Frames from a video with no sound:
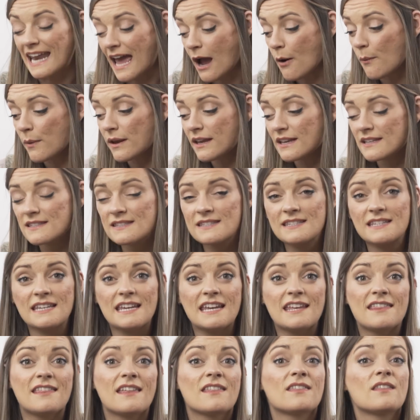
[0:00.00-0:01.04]
now we can
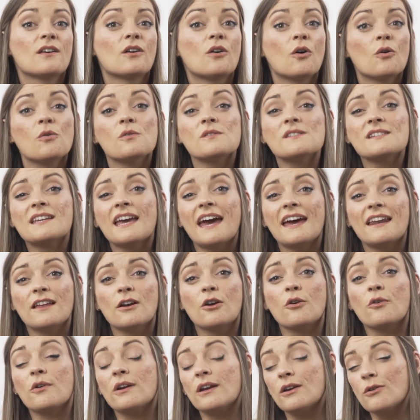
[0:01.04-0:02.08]
see that the goals
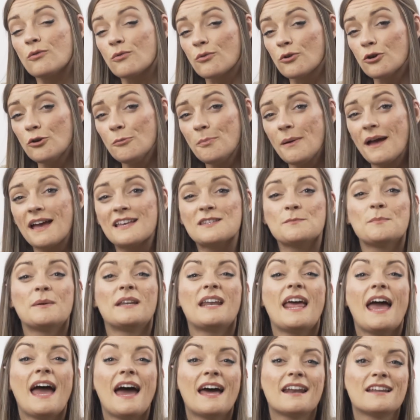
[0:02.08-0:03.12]
category group has
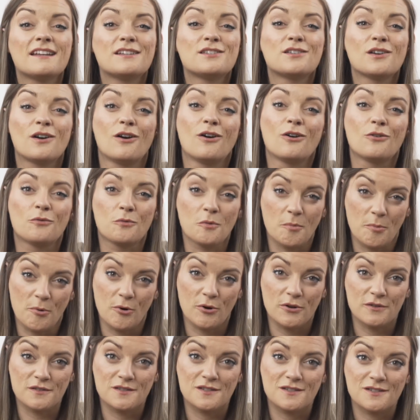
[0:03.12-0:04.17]
been added to our
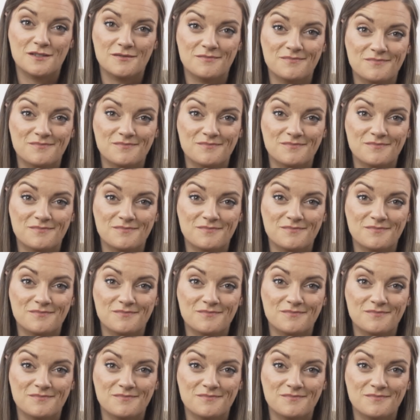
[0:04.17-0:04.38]
reports.